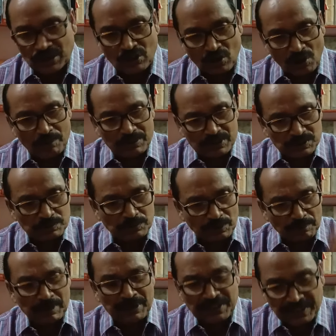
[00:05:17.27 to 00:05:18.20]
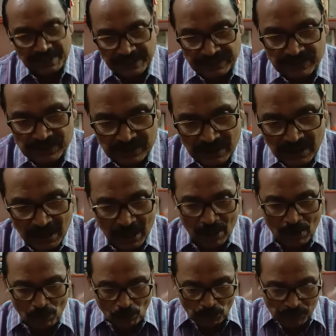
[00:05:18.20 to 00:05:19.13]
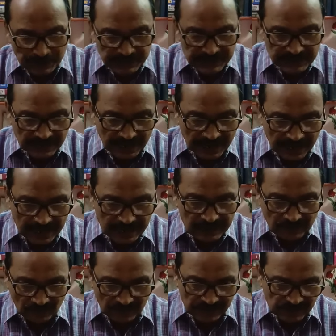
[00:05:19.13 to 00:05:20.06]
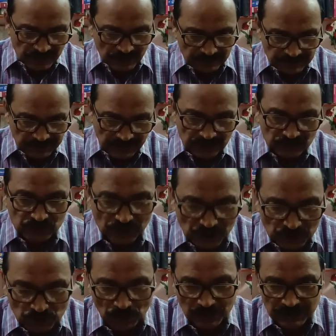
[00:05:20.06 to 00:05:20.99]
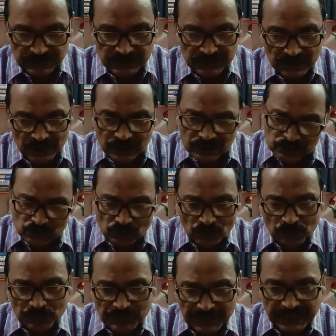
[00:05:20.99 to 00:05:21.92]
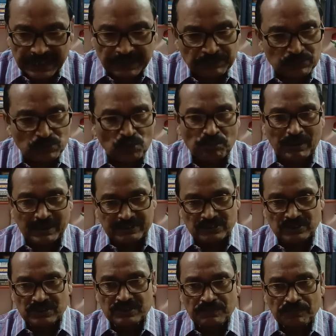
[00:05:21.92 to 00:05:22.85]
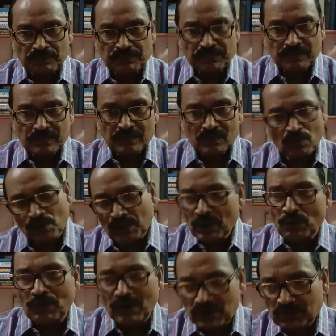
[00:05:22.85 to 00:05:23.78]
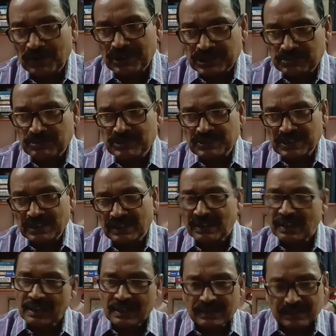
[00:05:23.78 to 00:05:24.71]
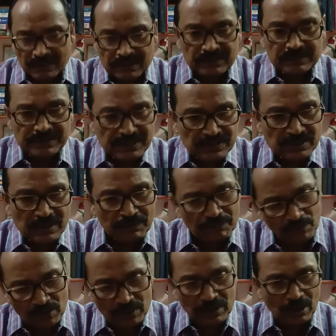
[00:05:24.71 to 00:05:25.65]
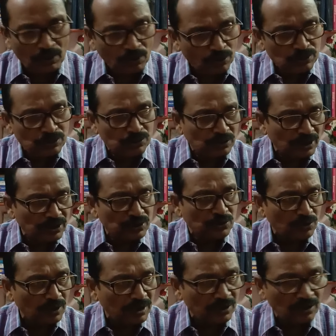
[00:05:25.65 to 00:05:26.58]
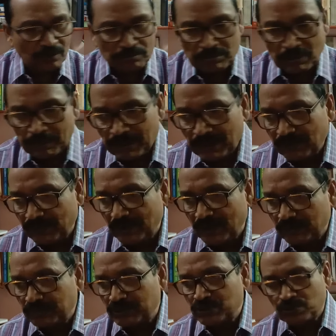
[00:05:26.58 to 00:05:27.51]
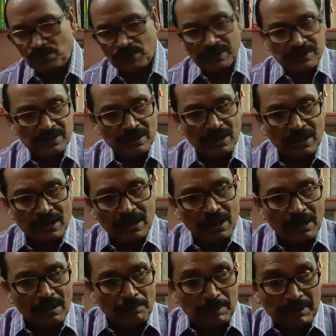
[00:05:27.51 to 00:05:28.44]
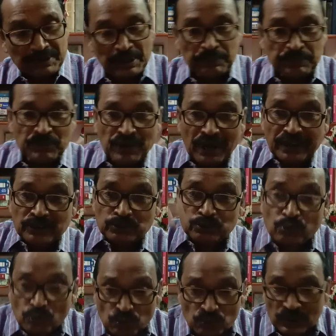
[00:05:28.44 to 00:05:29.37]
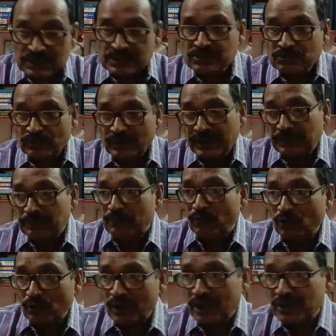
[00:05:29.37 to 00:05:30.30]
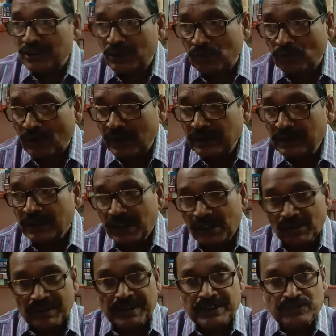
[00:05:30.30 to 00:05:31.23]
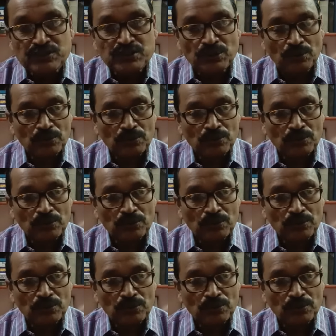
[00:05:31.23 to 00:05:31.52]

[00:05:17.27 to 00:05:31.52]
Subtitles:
commerce for many years. We generally, when you have written 3 words, so we give 2 marks. Okay, 1 word is missing, just for goes to the student, by benefit of the student. But if you write 2 words where 4 are required, you will get 0.